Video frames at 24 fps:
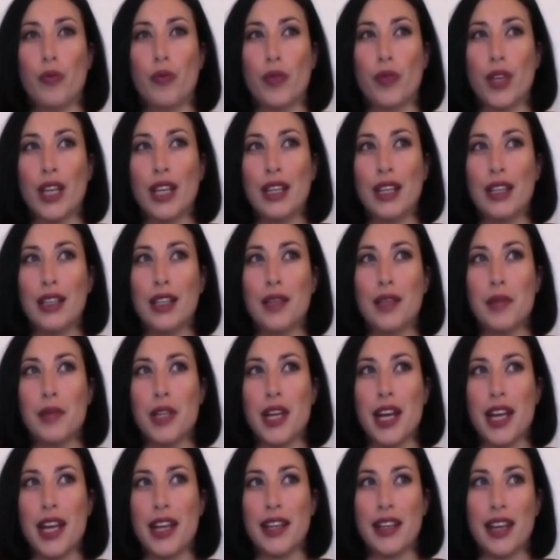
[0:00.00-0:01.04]

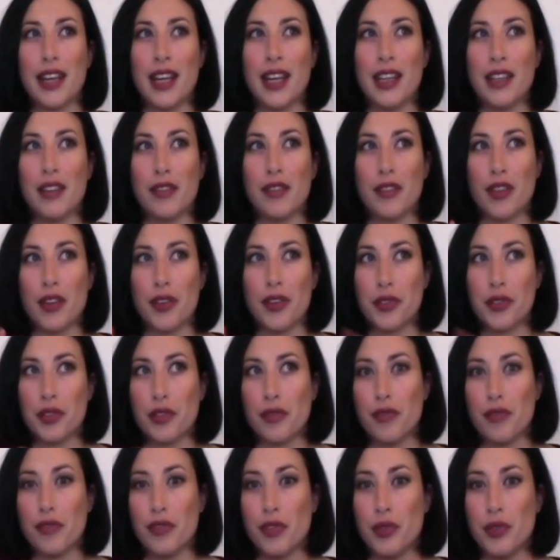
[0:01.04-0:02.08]
eliminate any of those
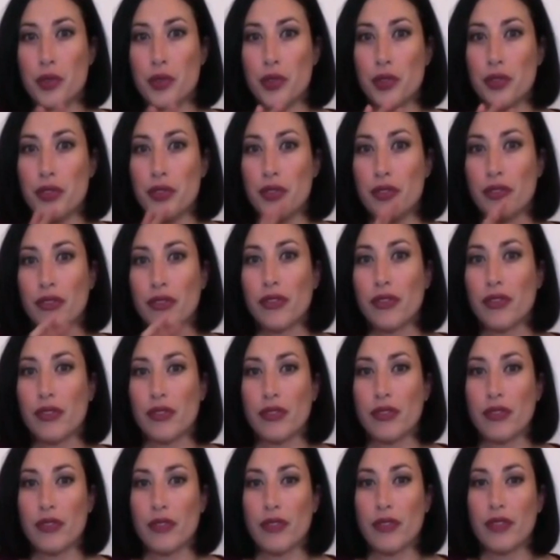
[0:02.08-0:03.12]
confusion
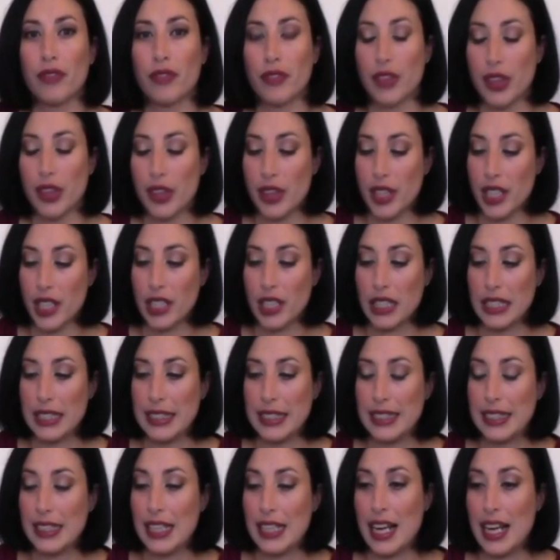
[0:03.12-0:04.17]
things
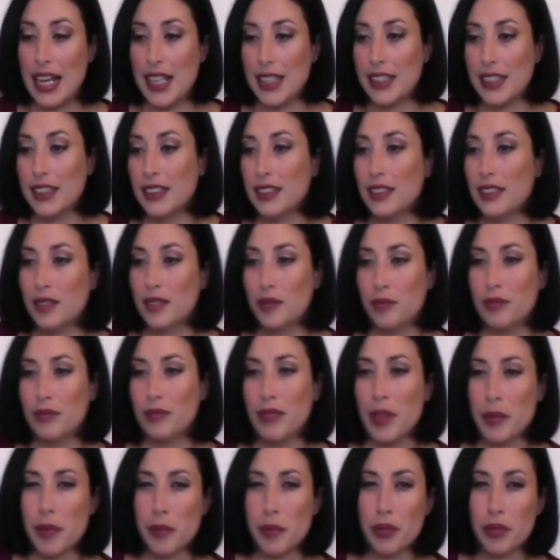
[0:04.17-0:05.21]
and
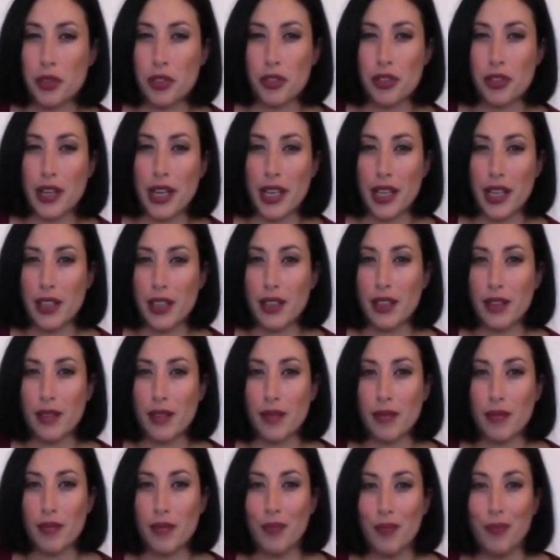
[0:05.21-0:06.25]
maybe portray
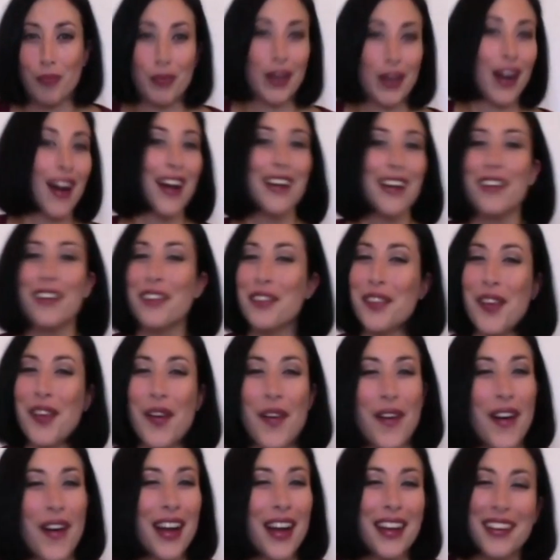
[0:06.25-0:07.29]
it. But I don't
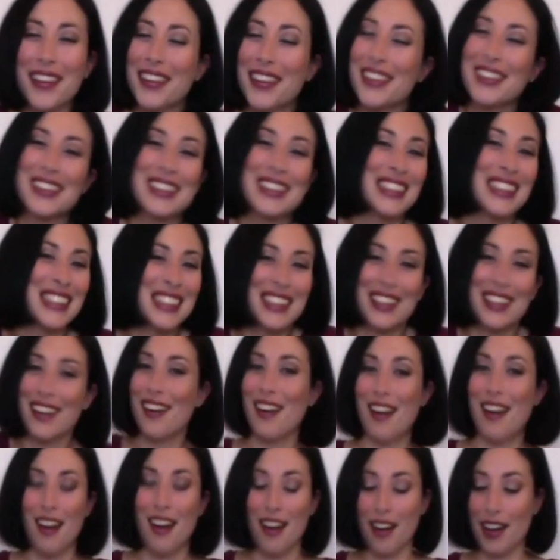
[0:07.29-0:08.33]
know.
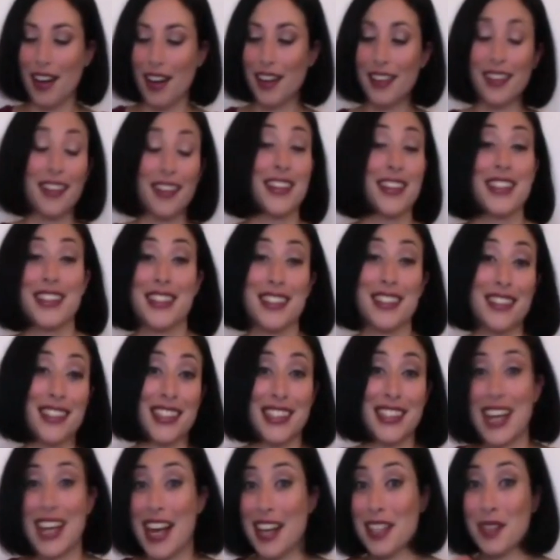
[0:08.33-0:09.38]
I don't know. This
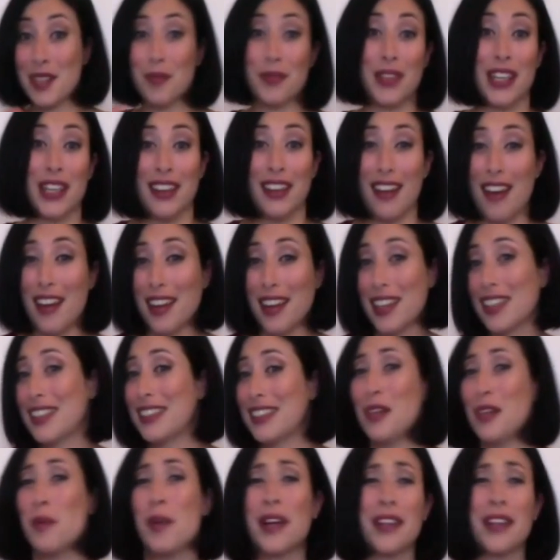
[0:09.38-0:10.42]
series has me like,
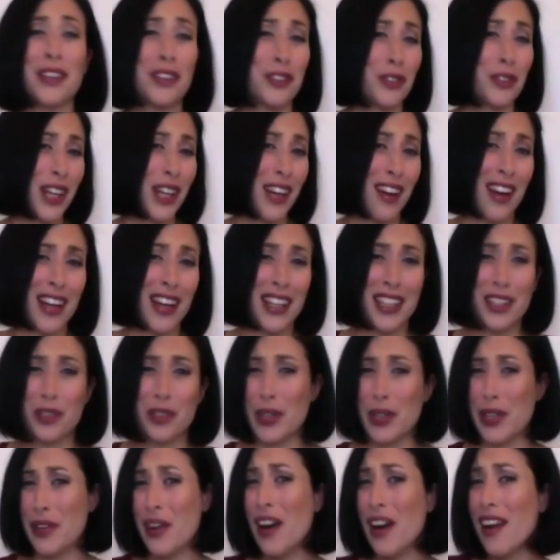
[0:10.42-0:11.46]
oh my god, do I like it? Do
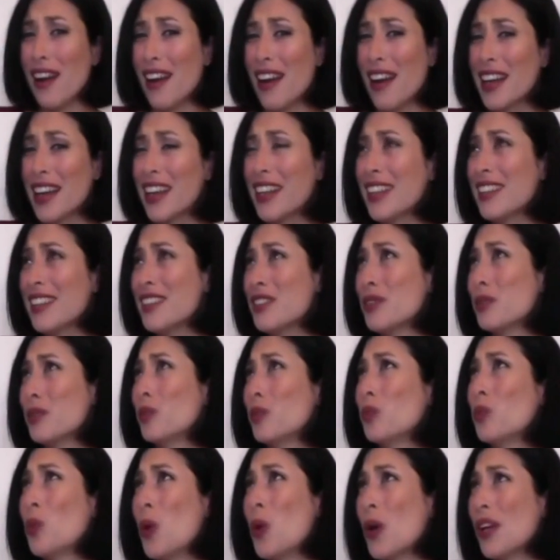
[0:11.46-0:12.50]
I not
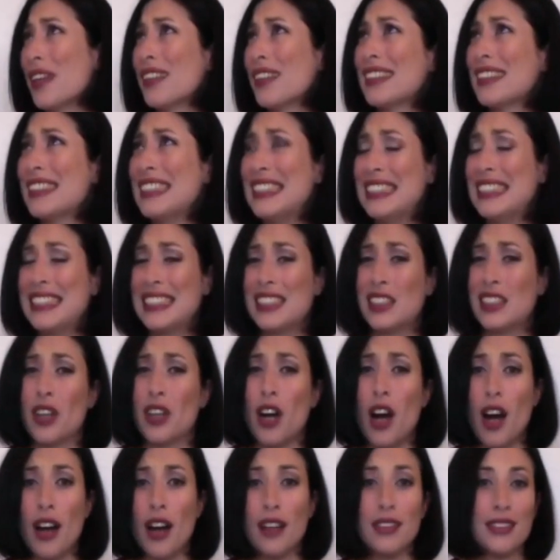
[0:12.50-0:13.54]
like
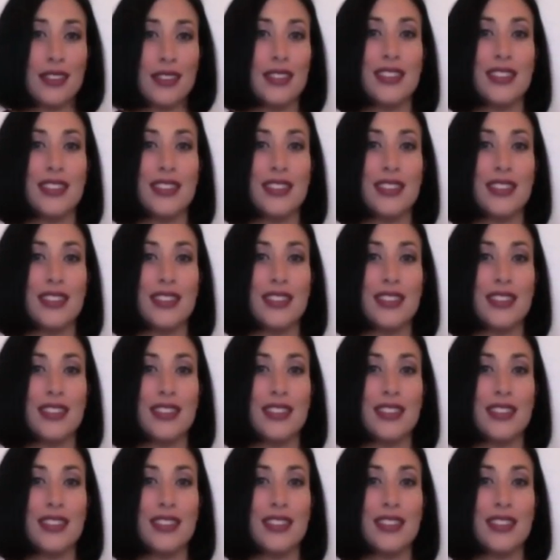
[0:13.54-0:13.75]
it?